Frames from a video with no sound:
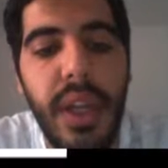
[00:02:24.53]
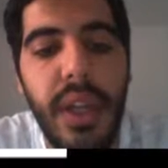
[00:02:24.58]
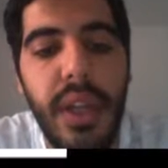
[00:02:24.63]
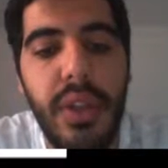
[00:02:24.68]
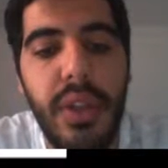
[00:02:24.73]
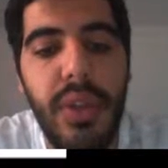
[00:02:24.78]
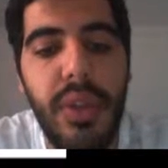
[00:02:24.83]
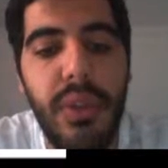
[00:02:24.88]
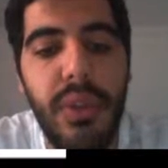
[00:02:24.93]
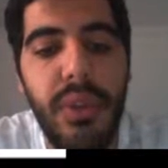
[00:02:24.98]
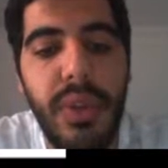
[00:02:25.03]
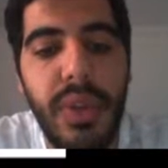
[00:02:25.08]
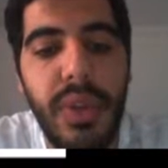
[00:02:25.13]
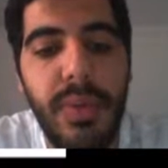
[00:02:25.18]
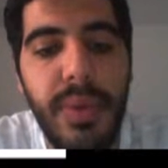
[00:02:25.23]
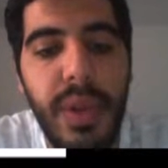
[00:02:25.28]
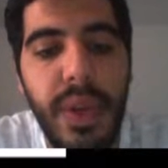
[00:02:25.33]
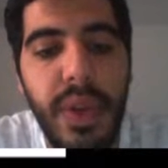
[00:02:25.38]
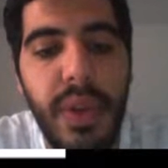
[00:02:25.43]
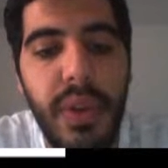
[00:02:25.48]
The dominant
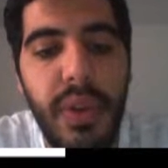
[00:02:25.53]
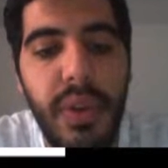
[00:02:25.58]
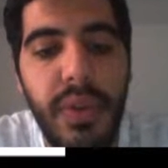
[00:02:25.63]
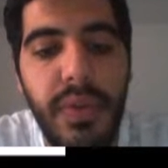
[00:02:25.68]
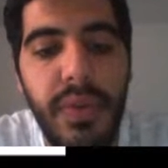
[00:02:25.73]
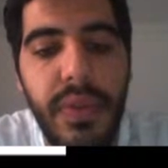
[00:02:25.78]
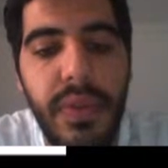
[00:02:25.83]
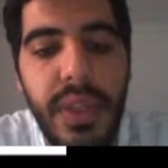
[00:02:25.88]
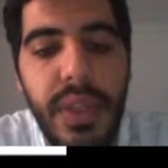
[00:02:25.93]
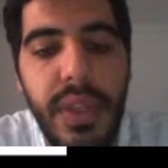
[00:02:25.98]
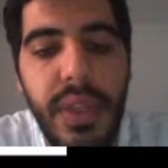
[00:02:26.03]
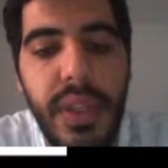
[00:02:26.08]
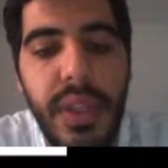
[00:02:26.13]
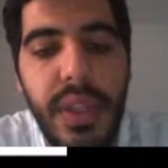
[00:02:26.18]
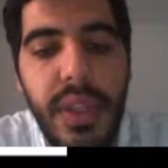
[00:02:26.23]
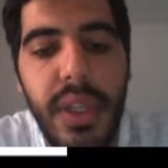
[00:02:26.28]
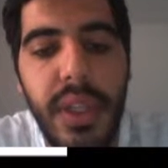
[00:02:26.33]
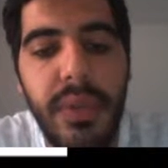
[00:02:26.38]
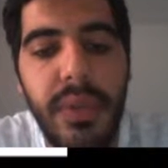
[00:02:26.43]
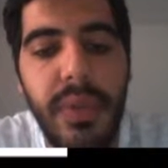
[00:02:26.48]
player of these
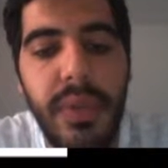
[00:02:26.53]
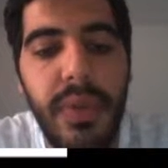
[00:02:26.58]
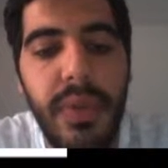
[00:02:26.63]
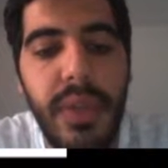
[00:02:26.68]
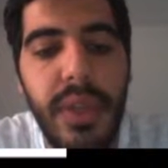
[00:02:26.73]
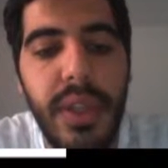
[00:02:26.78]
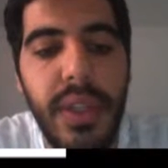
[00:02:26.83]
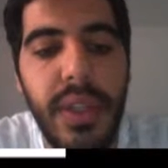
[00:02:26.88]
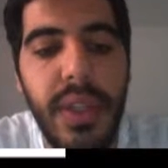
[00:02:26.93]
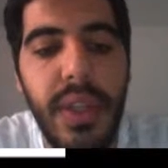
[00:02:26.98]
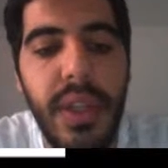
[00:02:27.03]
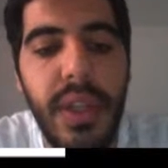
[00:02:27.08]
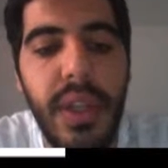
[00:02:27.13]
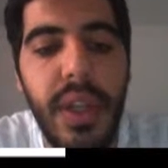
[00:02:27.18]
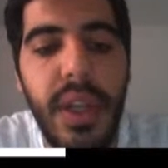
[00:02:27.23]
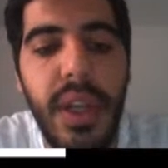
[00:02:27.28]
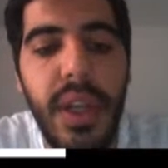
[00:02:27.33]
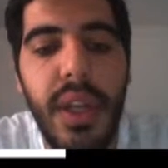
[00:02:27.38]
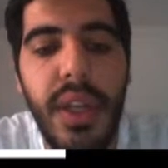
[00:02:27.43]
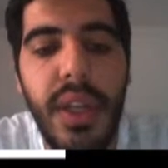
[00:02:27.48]
teams was the
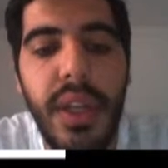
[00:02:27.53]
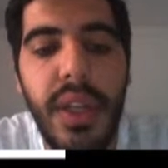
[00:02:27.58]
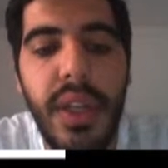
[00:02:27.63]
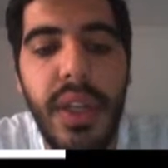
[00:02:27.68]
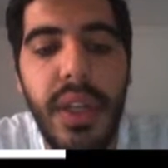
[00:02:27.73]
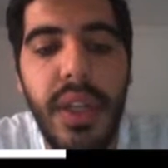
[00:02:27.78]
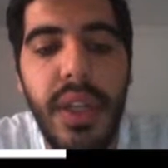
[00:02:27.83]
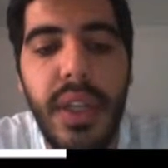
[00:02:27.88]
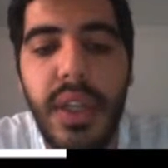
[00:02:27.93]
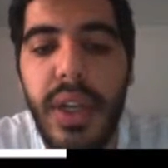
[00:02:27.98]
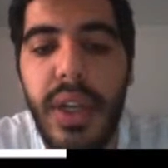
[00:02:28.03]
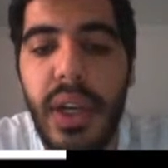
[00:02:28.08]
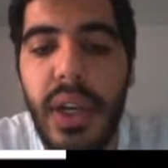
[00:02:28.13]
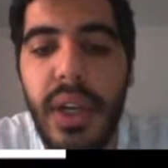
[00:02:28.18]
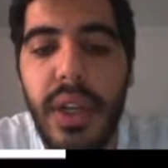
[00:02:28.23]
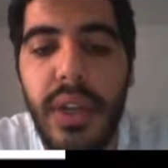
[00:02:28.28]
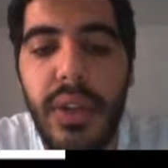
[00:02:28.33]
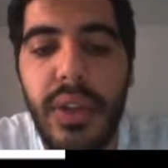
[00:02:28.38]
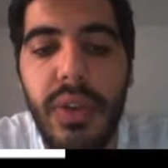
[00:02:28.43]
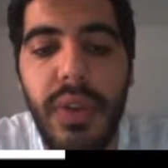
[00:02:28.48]
leading
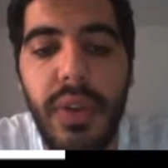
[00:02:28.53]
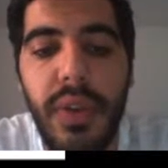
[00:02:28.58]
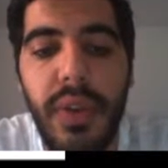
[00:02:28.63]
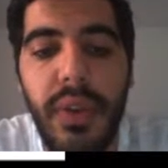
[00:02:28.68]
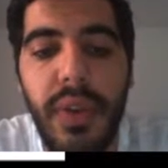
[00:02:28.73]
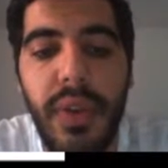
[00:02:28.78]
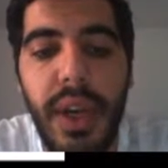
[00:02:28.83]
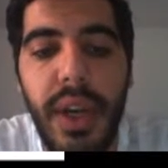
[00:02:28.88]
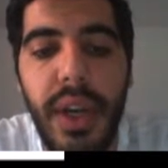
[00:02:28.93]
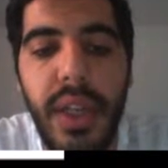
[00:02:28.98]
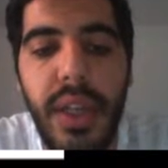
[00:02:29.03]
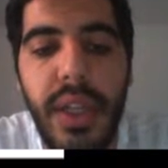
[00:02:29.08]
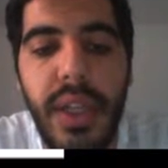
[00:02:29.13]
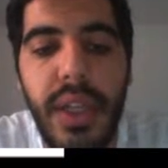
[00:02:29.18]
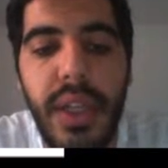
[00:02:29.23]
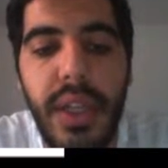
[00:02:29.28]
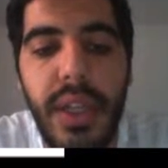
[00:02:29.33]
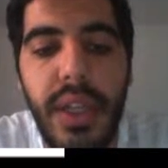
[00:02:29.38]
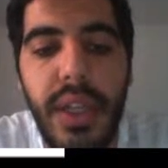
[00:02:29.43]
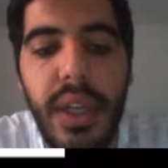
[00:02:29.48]
director of
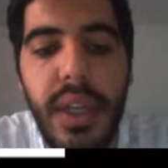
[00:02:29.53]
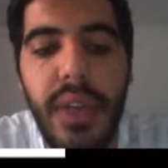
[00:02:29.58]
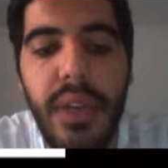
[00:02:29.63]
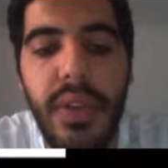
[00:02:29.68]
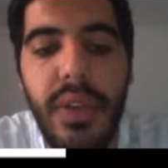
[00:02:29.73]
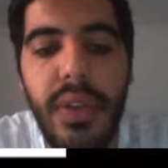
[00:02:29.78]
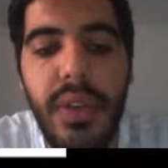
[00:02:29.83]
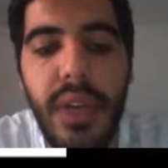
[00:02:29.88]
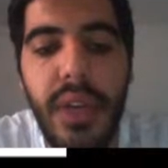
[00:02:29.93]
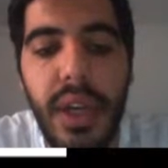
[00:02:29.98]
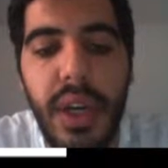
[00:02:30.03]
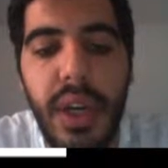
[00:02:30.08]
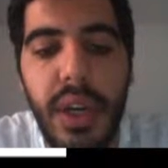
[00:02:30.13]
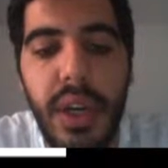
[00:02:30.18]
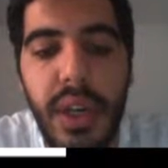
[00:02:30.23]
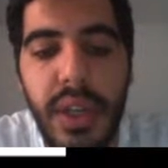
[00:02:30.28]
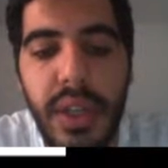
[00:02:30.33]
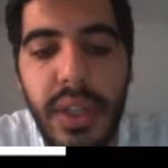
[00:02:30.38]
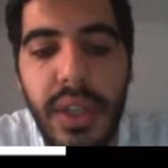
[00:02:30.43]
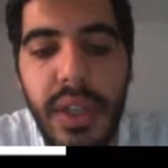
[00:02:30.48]
IT, Rita
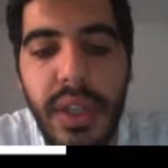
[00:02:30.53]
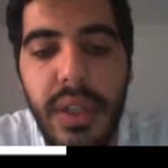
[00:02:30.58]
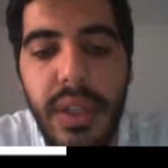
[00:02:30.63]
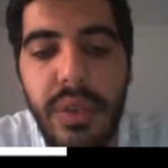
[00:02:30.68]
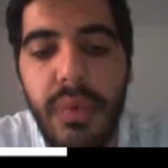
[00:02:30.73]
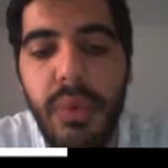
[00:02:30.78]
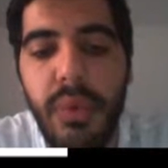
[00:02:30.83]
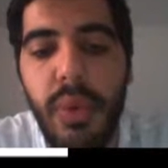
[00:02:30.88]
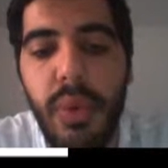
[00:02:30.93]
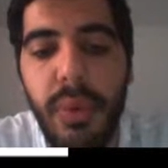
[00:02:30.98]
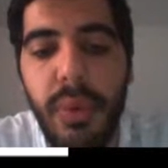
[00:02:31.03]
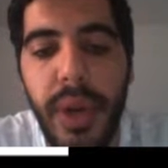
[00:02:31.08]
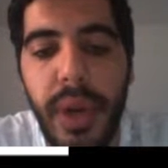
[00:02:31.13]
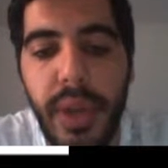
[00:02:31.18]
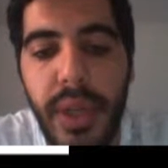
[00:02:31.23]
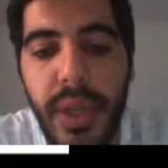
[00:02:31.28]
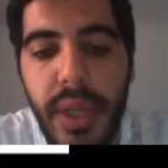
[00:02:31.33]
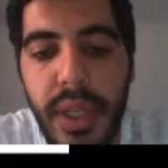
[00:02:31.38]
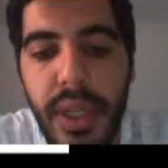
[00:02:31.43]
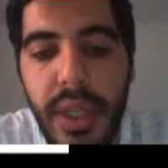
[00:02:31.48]
Carson, Bob
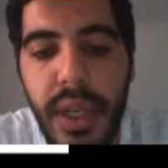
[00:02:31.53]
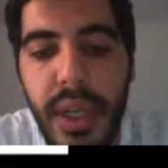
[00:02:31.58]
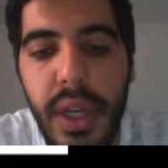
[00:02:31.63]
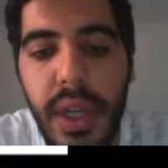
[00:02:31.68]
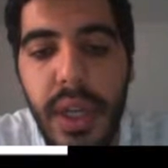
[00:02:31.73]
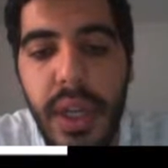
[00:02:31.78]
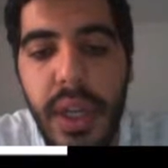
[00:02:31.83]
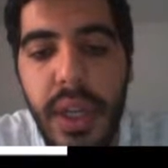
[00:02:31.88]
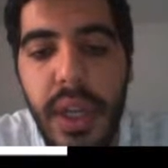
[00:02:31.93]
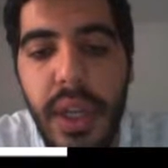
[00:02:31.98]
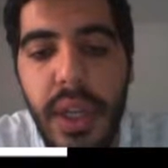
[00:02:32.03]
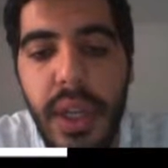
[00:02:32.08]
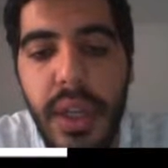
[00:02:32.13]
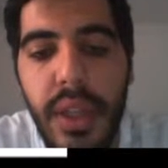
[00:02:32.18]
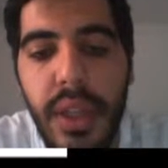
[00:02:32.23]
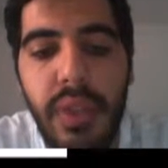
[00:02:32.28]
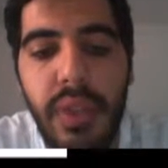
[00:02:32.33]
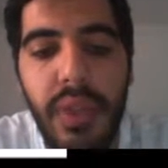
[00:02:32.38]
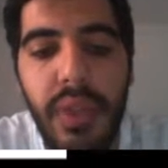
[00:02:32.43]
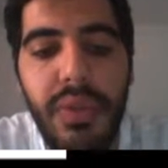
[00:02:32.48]
Anker,
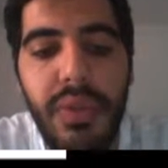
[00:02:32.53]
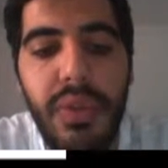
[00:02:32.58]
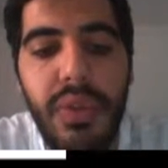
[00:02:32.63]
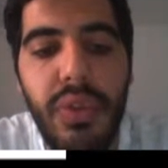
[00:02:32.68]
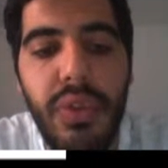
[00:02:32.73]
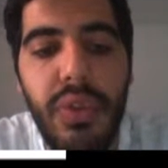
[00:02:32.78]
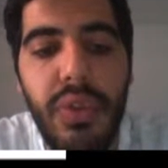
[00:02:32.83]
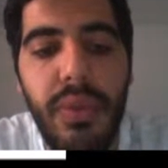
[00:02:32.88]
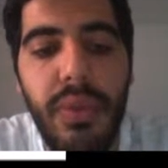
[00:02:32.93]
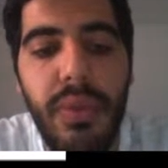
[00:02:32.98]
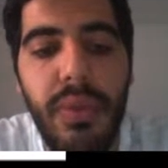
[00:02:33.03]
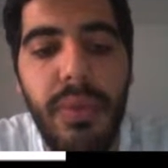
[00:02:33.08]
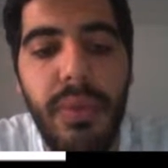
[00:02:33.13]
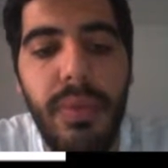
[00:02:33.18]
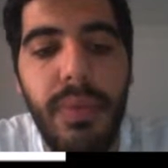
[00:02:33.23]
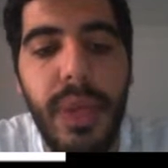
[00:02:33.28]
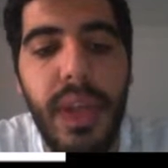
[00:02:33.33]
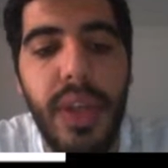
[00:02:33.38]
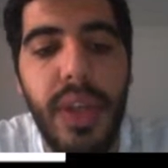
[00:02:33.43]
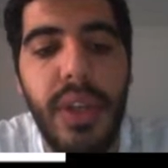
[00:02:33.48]
the knowledge
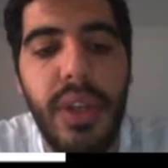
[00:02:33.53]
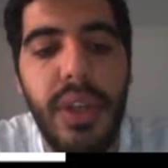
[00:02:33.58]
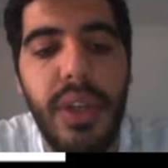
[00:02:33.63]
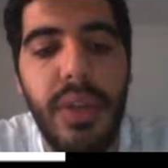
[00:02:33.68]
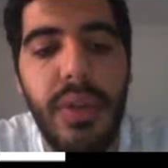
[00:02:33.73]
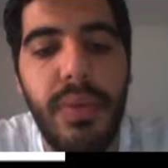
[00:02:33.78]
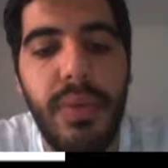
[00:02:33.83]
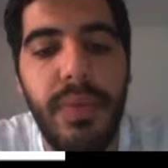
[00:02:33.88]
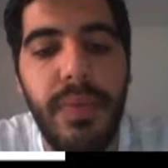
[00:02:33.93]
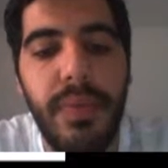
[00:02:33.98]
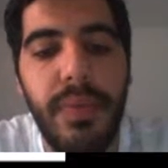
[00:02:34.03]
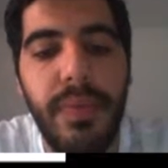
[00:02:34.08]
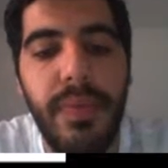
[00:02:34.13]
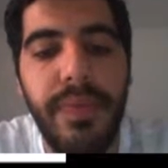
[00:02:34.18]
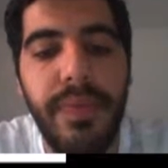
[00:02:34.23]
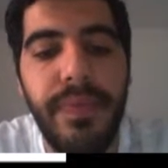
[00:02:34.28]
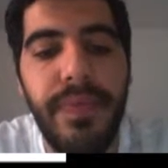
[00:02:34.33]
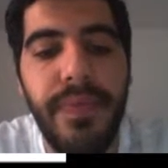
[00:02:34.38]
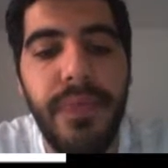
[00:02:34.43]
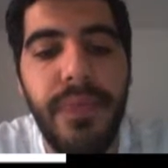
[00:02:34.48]
manager,
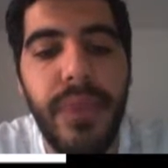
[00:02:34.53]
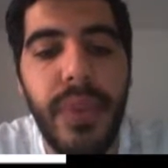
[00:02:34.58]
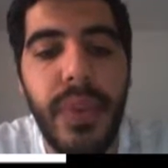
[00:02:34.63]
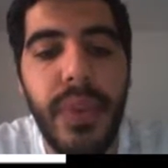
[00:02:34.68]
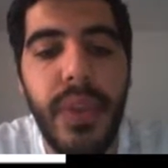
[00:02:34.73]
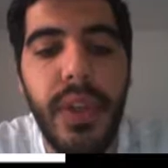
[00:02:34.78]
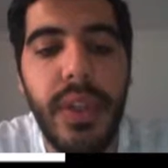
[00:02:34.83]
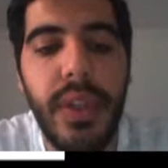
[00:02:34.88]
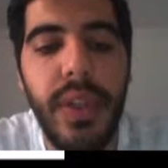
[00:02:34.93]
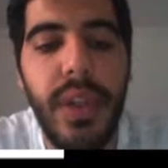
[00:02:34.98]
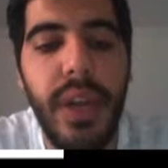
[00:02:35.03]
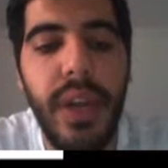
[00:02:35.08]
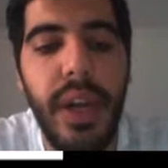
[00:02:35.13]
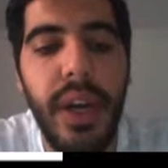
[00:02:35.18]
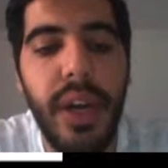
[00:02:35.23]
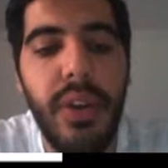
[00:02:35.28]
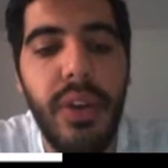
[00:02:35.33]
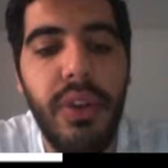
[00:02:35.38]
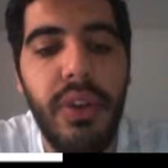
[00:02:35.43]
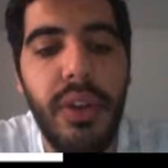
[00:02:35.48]
the
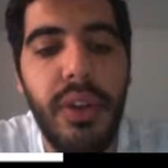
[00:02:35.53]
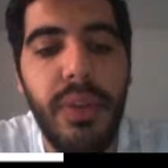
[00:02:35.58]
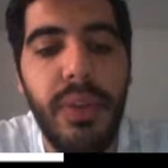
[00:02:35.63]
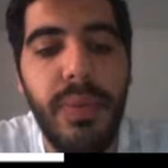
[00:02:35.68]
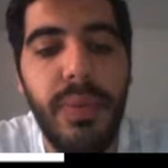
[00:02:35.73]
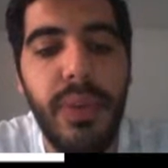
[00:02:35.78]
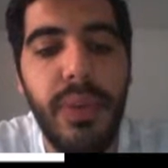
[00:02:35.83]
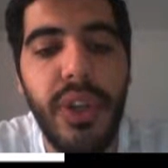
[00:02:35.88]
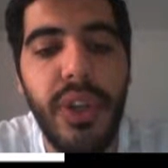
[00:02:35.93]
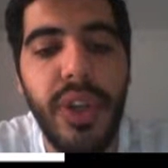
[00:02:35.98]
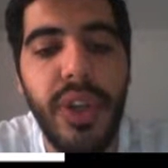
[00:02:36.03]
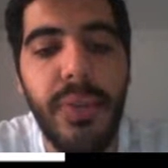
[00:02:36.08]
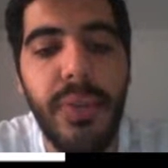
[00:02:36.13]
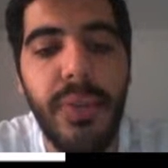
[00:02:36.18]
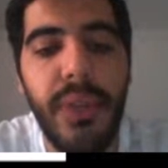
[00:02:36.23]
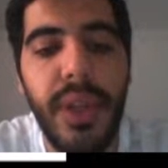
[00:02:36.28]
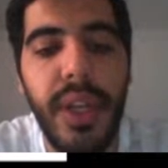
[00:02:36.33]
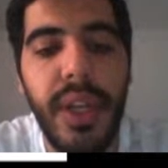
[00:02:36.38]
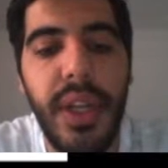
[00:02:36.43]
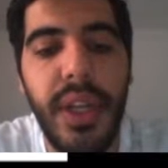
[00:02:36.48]
director of project
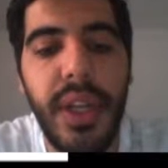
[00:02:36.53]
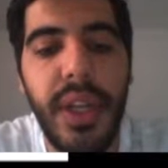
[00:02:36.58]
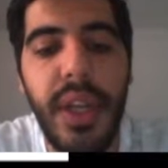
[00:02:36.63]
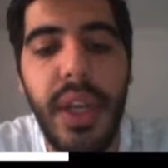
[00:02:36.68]
planning,